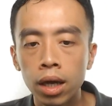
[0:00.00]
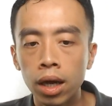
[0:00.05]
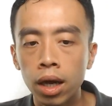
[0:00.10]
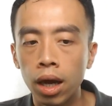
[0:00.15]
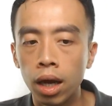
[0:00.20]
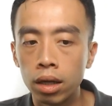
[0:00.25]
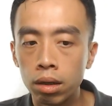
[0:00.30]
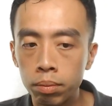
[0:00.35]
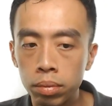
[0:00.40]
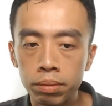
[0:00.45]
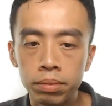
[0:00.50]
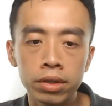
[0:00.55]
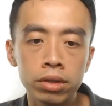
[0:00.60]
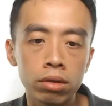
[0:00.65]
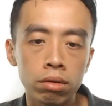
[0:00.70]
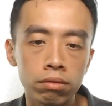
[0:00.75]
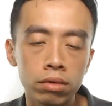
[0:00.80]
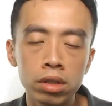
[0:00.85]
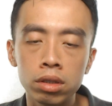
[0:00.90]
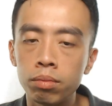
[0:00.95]
And the purpose
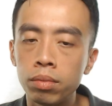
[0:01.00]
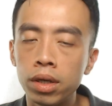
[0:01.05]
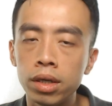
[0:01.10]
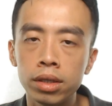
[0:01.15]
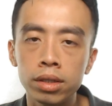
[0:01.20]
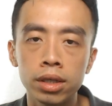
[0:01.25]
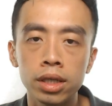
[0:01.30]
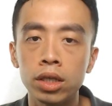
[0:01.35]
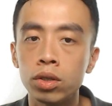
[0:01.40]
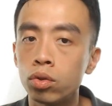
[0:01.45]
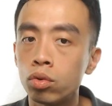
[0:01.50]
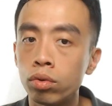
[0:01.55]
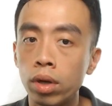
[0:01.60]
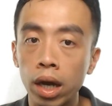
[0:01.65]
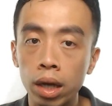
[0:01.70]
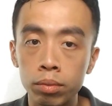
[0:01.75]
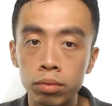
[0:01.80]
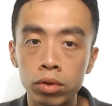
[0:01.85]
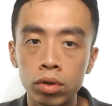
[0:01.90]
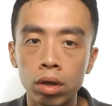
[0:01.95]
of this base is to
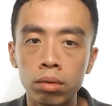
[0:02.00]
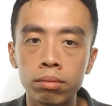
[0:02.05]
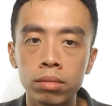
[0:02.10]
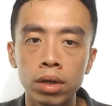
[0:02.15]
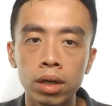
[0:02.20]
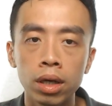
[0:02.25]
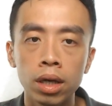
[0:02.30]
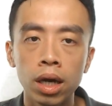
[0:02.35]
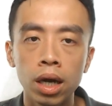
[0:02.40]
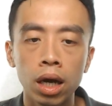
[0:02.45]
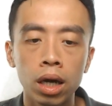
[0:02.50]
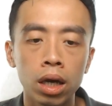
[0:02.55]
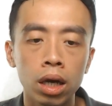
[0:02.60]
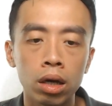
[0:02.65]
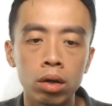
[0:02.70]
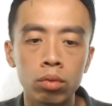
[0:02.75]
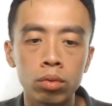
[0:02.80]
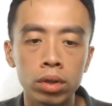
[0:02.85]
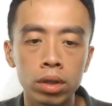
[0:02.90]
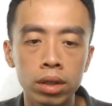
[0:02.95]
absorb
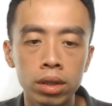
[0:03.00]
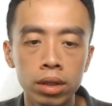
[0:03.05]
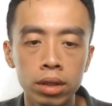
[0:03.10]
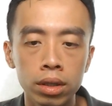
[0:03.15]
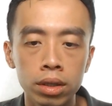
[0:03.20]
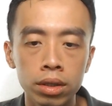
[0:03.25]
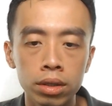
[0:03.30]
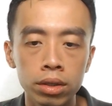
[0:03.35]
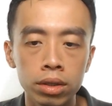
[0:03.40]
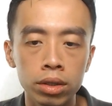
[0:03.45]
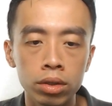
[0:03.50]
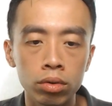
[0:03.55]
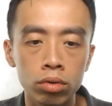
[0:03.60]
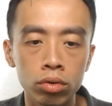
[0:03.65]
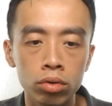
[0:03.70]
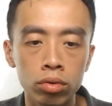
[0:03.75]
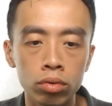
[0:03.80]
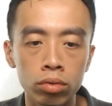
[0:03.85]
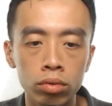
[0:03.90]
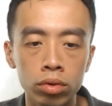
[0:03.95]
our
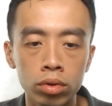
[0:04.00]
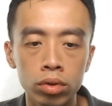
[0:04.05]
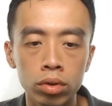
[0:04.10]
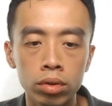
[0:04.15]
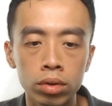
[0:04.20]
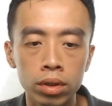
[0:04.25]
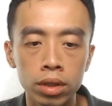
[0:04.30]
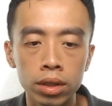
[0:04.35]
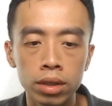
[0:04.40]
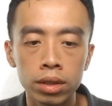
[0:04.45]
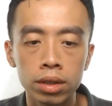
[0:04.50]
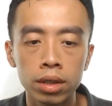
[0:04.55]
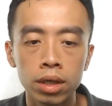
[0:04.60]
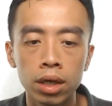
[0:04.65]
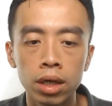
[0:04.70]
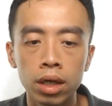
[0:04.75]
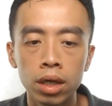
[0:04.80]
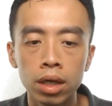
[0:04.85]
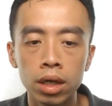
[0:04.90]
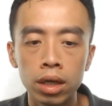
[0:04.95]
CO2. So this
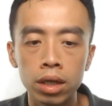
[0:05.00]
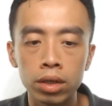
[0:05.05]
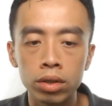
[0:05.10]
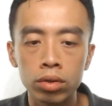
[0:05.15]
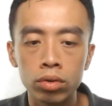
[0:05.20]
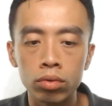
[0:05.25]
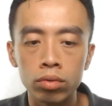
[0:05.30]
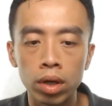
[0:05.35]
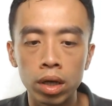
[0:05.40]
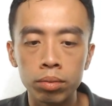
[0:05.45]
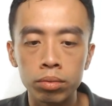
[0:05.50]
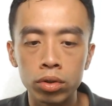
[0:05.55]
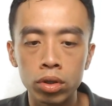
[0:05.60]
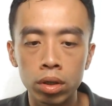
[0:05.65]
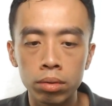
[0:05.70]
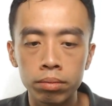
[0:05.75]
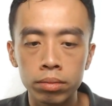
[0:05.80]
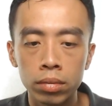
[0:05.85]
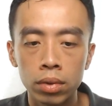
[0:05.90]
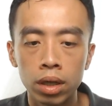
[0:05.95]
is to
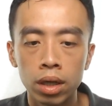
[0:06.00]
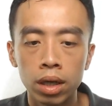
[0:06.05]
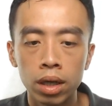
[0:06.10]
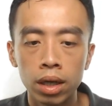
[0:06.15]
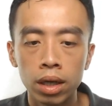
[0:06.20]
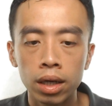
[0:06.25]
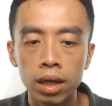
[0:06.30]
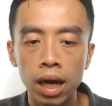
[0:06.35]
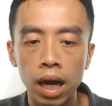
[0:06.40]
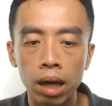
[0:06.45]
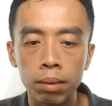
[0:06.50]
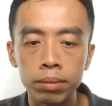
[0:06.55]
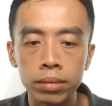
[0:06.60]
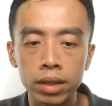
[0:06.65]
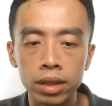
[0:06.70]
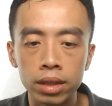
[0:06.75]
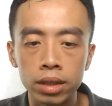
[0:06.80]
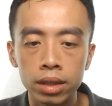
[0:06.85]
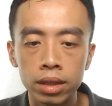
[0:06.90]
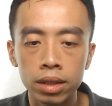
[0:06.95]
absorb
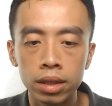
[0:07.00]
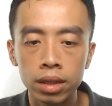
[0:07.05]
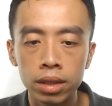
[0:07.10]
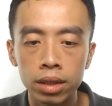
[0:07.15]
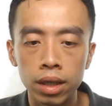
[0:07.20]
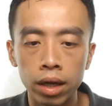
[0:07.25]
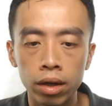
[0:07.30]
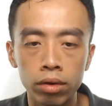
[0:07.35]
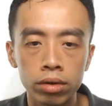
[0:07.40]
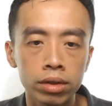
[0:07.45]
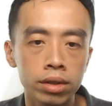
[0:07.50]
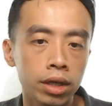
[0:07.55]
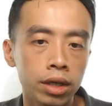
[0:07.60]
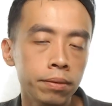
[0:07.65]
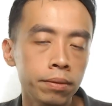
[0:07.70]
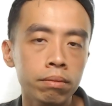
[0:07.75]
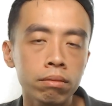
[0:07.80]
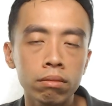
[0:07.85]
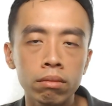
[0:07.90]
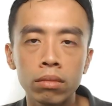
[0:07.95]
carbon
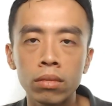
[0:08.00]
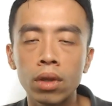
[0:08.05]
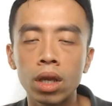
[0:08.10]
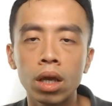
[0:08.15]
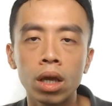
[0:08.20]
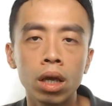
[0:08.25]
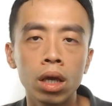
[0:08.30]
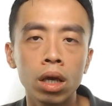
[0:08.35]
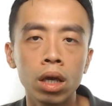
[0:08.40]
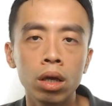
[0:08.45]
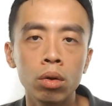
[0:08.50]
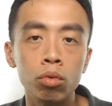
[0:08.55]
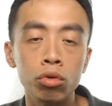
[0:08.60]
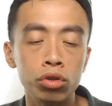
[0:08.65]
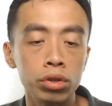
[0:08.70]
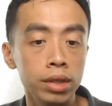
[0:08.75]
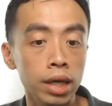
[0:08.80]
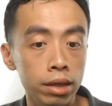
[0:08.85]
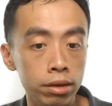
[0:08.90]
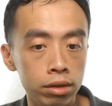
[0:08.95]
dioxide, which
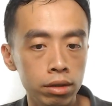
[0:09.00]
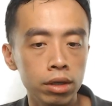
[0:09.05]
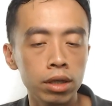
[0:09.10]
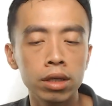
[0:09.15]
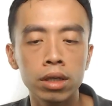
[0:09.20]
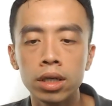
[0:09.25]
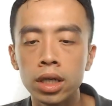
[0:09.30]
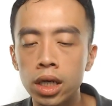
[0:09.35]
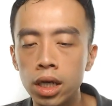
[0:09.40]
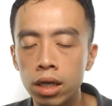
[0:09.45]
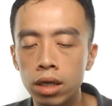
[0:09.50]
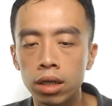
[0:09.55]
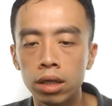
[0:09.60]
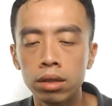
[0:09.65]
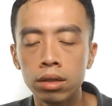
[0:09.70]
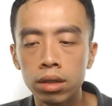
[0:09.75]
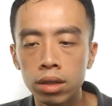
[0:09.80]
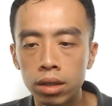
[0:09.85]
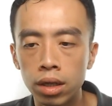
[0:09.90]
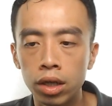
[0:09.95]
is acidic
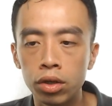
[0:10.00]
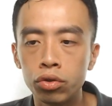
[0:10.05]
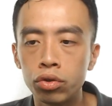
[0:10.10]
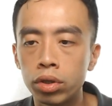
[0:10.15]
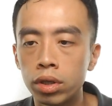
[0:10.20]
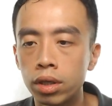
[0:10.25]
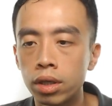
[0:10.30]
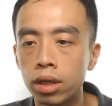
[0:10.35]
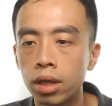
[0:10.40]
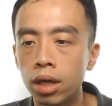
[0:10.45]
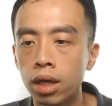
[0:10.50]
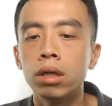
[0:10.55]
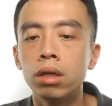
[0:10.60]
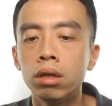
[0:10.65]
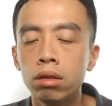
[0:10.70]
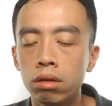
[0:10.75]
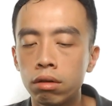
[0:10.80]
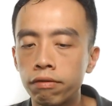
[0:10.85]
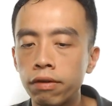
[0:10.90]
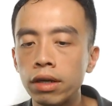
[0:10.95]
in nature.
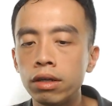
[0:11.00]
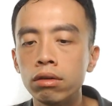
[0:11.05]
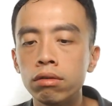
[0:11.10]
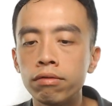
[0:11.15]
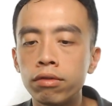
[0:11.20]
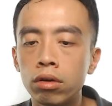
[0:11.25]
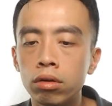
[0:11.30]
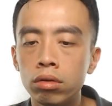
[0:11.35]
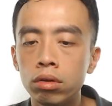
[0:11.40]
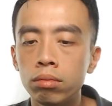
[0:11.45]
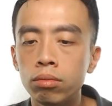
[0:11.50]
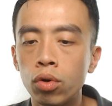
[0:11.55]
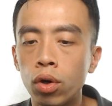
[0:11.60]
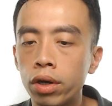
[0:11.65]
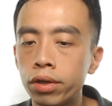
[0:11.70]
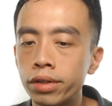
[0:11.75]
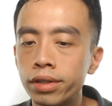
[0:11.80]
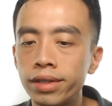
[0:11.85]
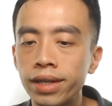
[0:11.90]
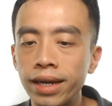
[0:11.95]
The final volume
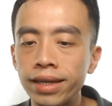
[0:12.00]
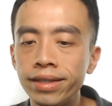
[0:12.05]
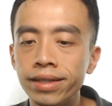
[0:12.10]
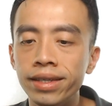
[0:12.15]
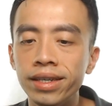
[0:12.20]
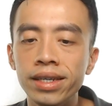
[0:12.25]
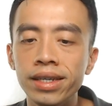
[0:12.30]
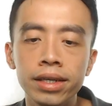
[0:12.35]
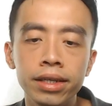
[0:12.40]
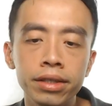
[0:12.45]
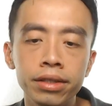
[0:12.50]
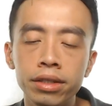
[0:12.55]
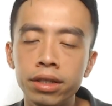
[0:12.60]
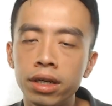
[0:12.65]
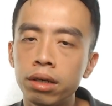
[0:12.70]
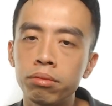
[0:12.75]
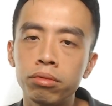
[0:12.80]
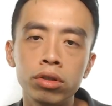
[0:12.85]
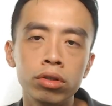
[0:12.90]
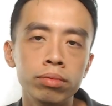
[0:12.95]
was 90
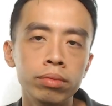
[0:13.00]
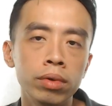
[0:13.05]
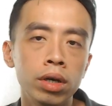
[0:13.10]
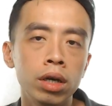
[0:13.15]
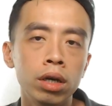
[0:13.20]
cm cubed.